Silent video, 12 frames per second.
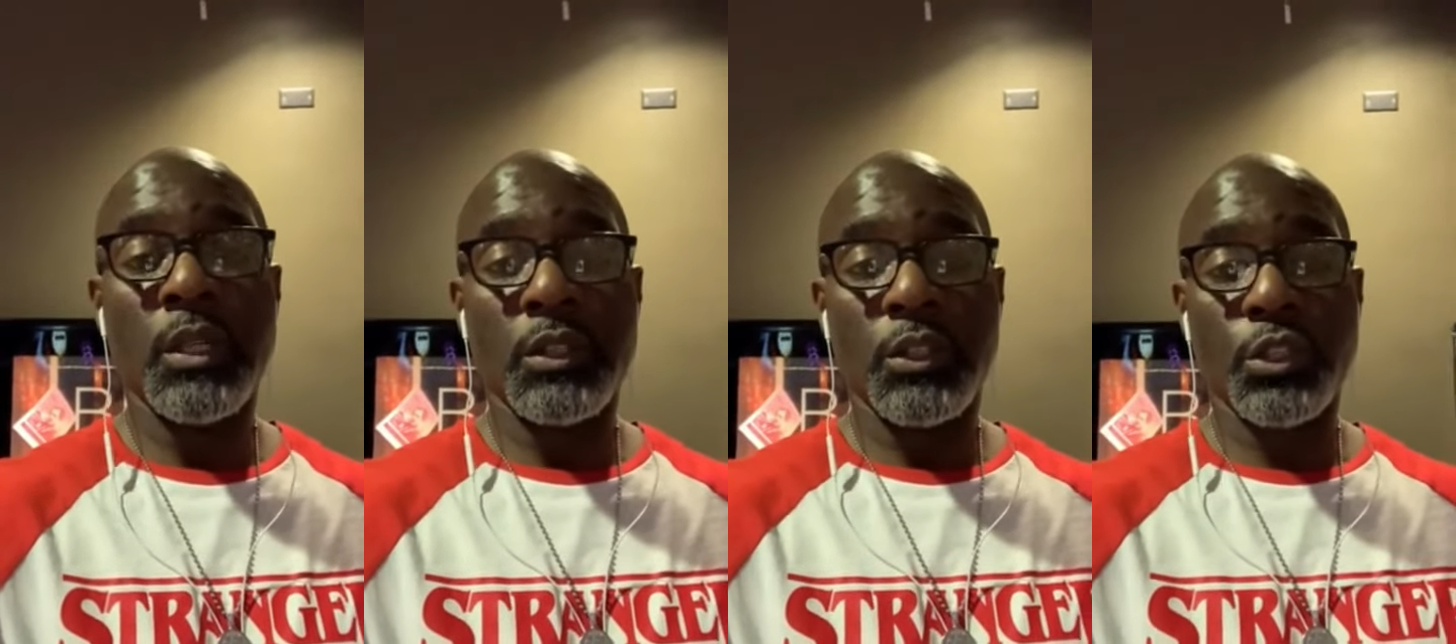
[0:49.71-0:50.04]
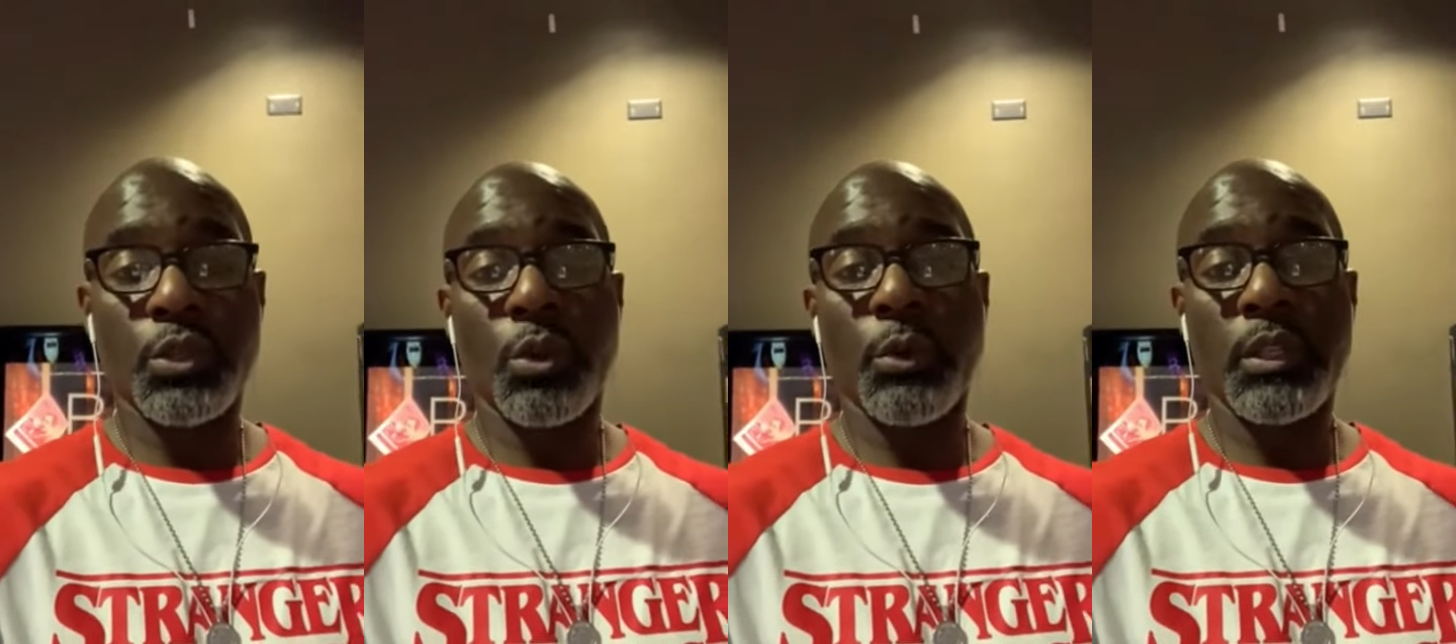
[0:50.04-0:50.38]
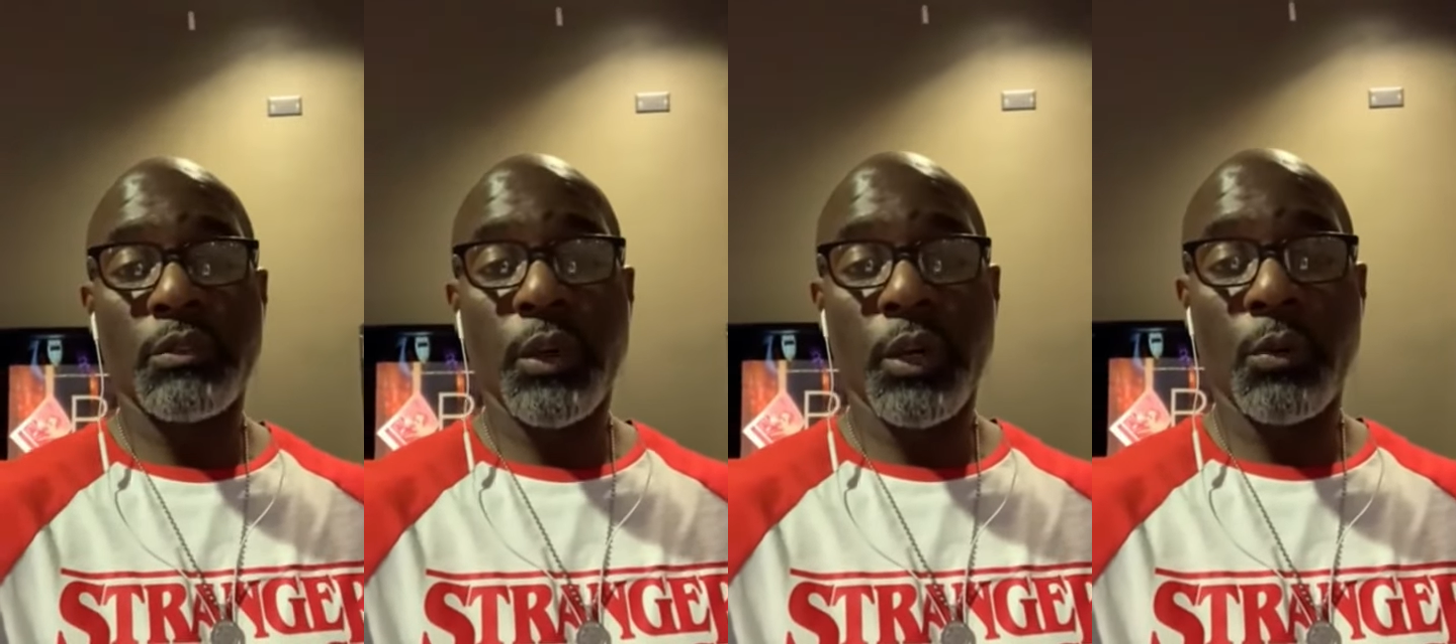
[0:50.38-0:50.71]
The story is
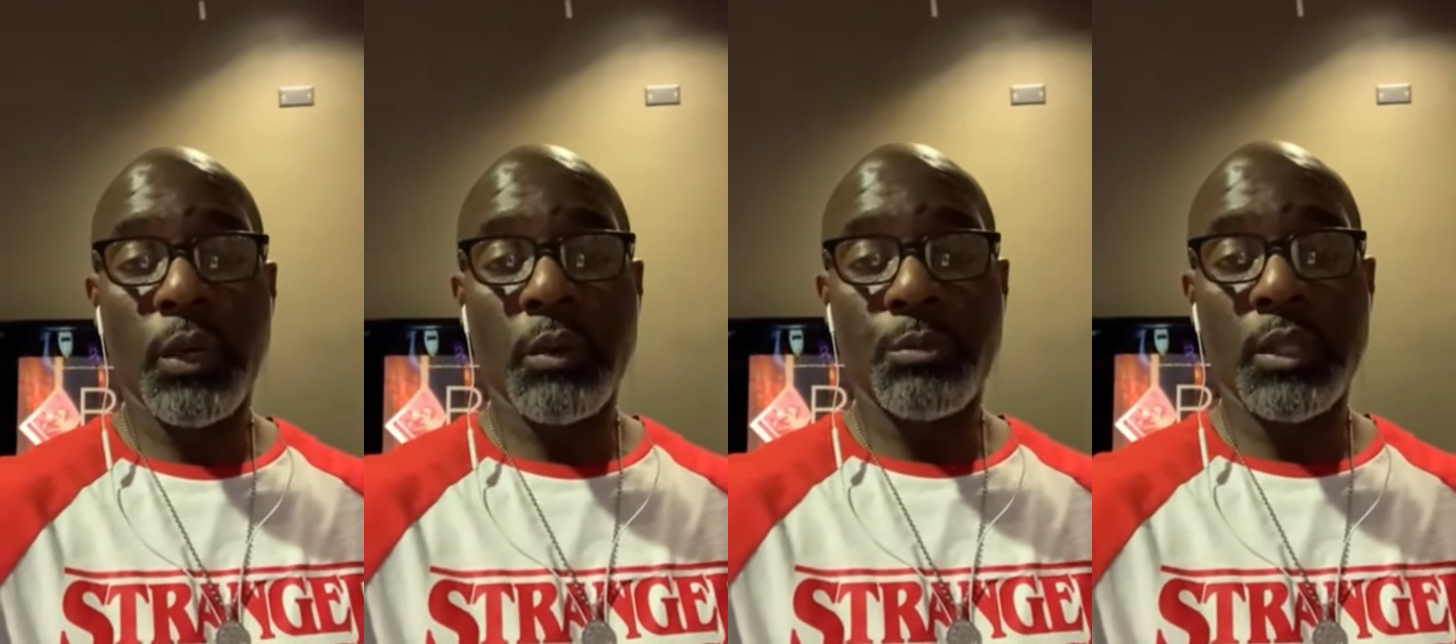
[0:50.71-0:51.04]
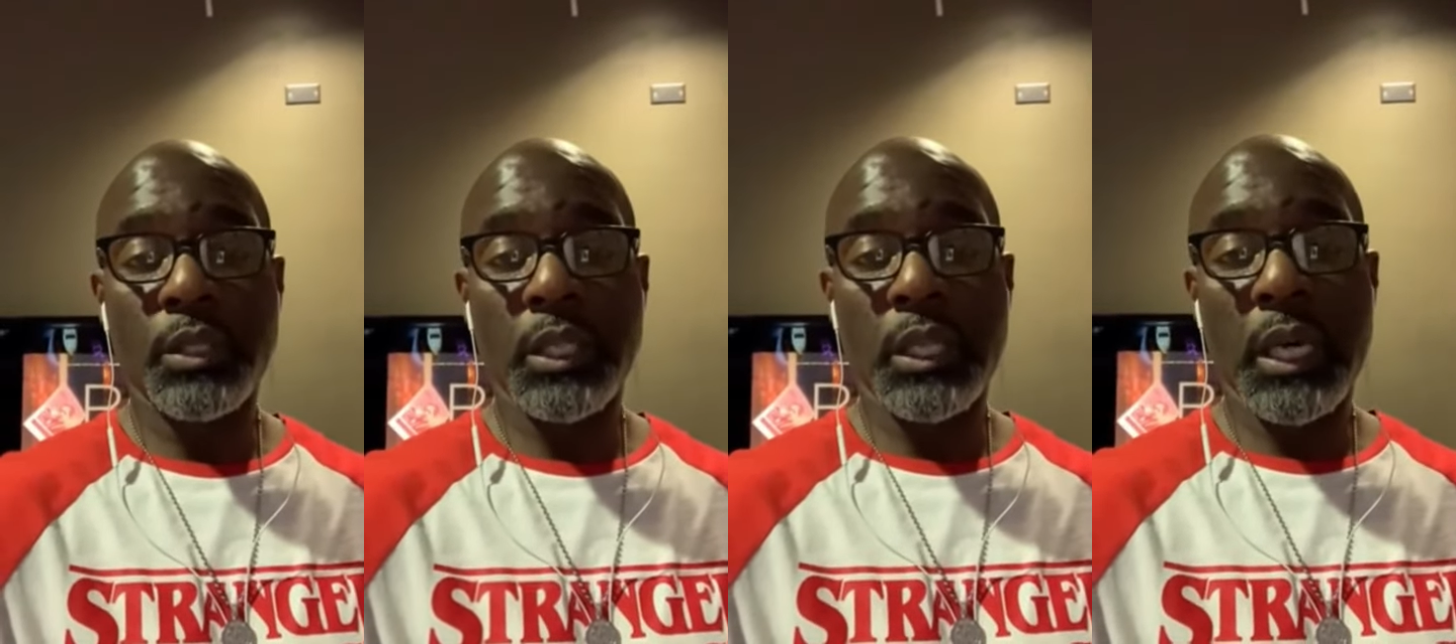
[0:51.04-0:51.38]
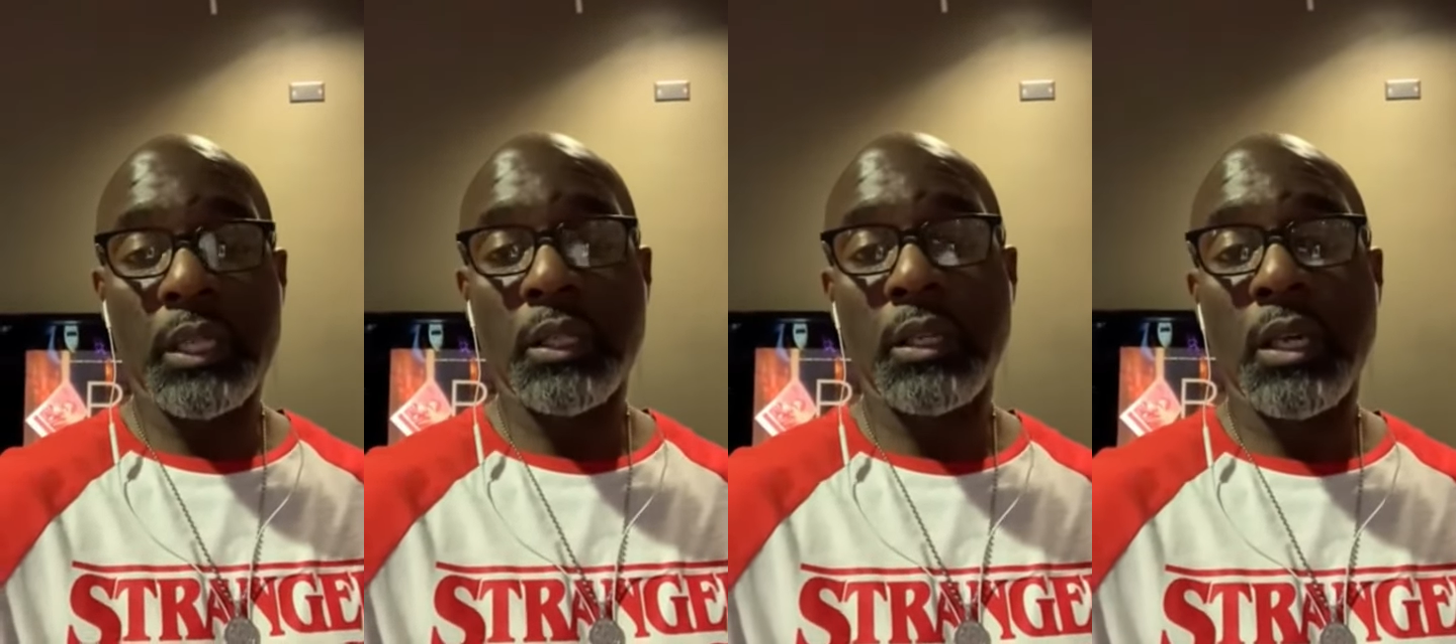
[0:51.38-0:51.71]
very well put
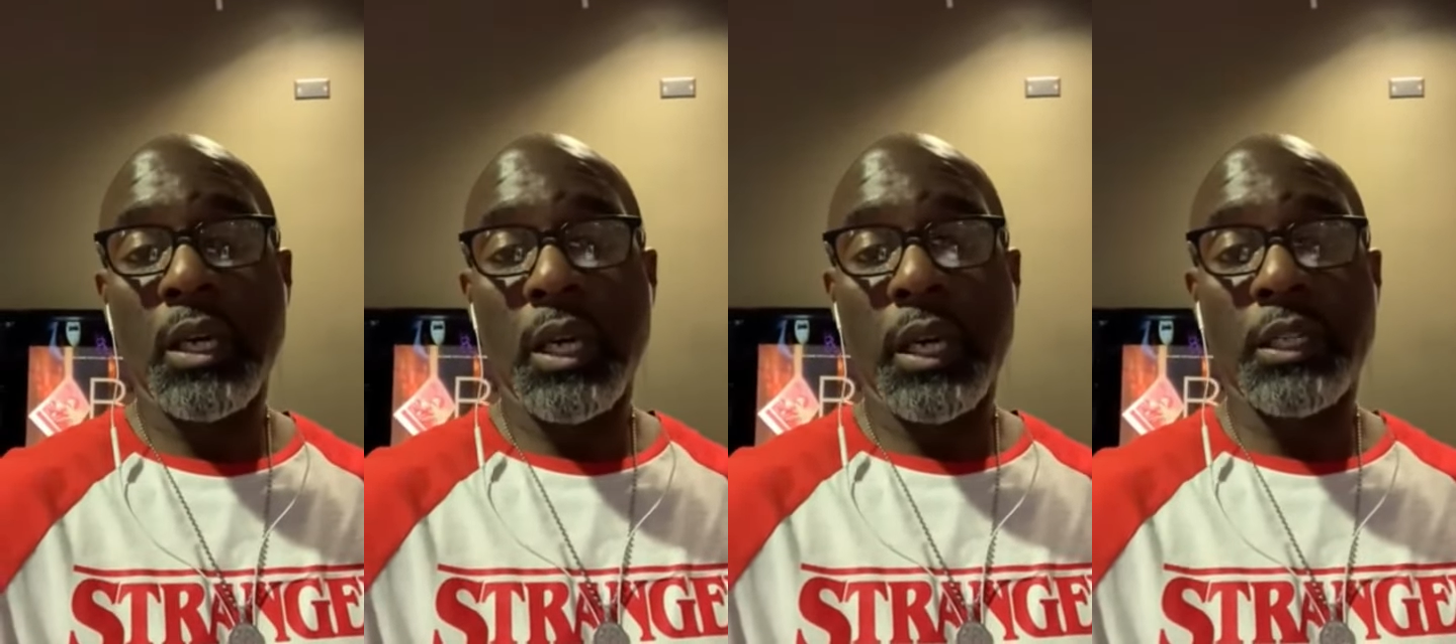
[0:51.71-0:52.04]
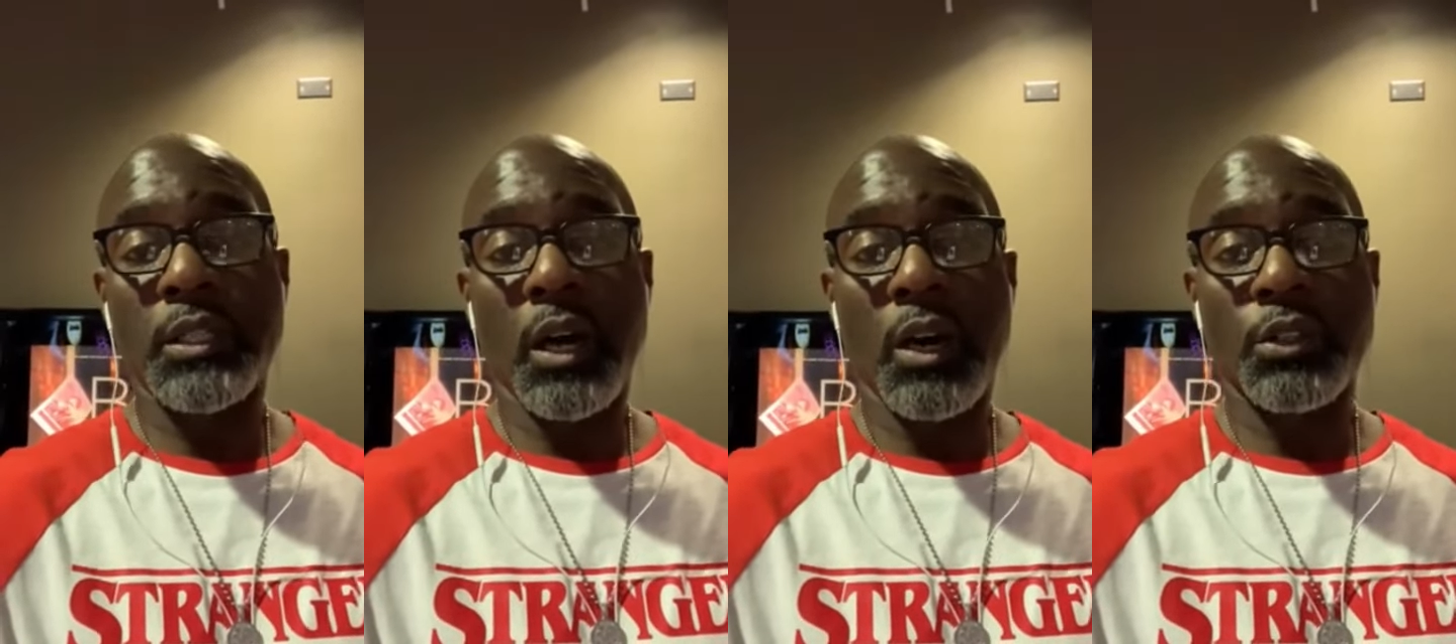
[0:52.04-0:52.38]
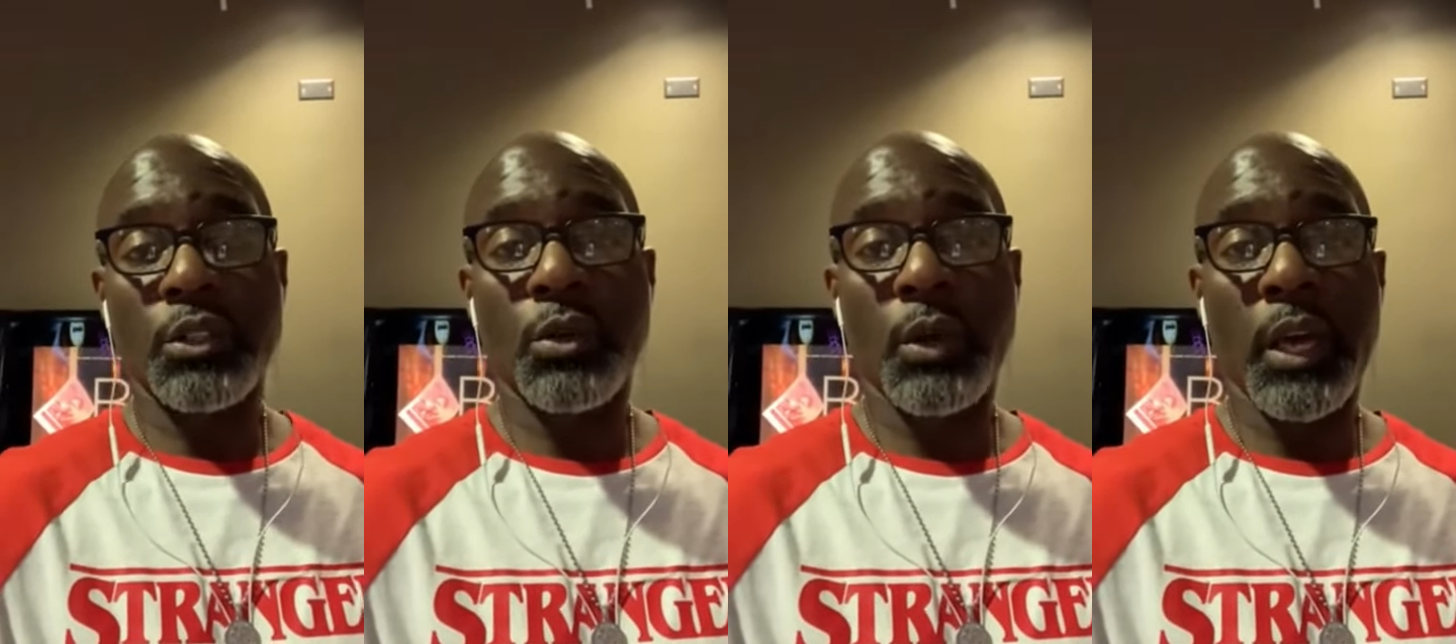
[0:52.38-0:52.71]
together. It's
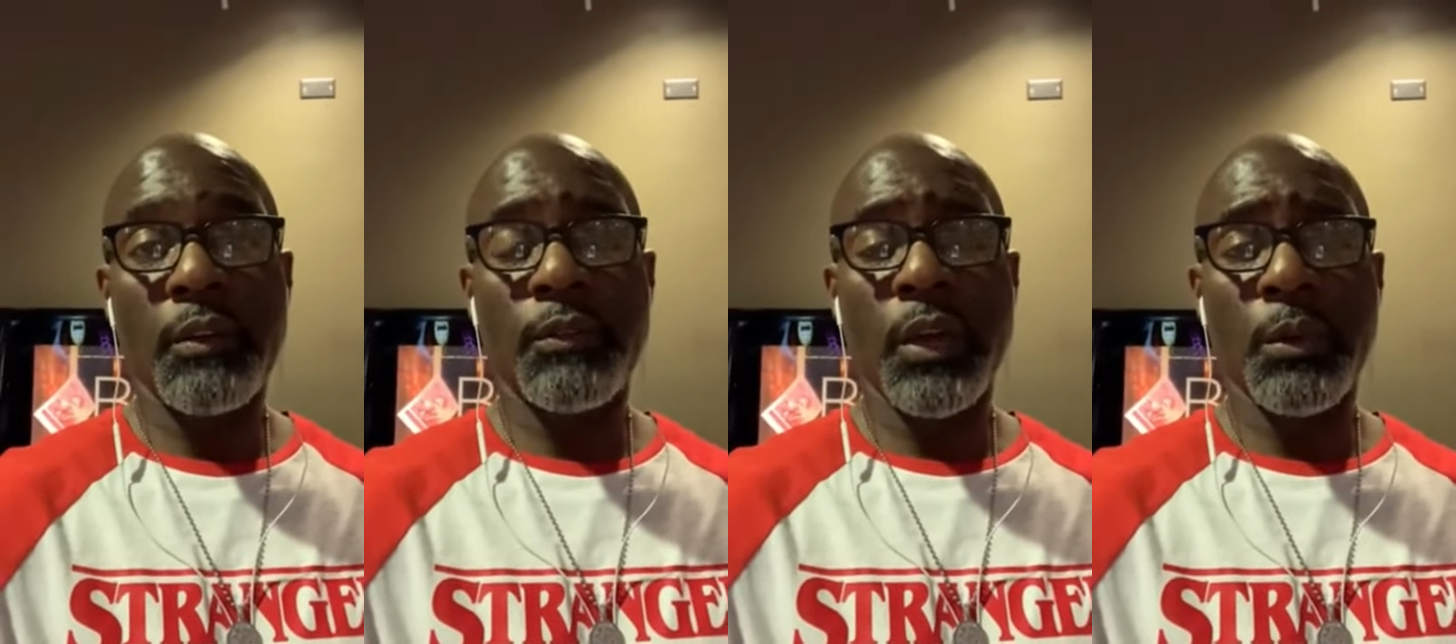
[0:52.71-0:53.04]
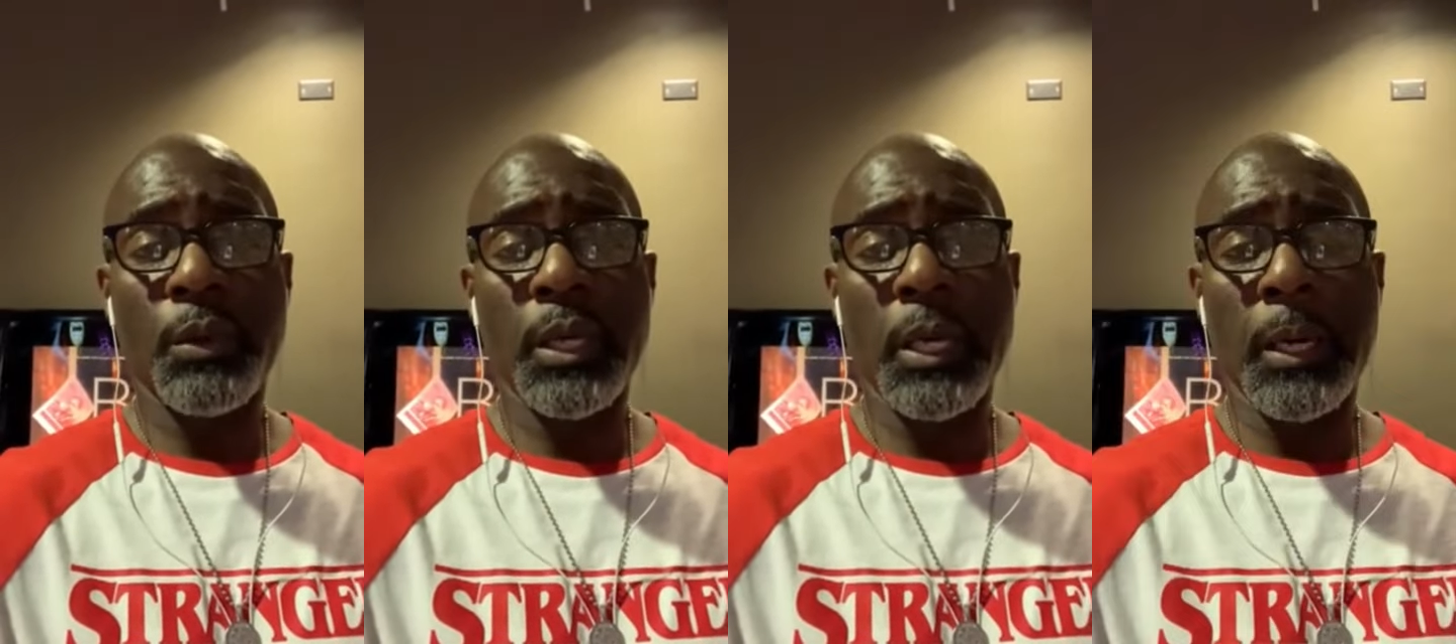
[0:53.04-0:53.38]
also a very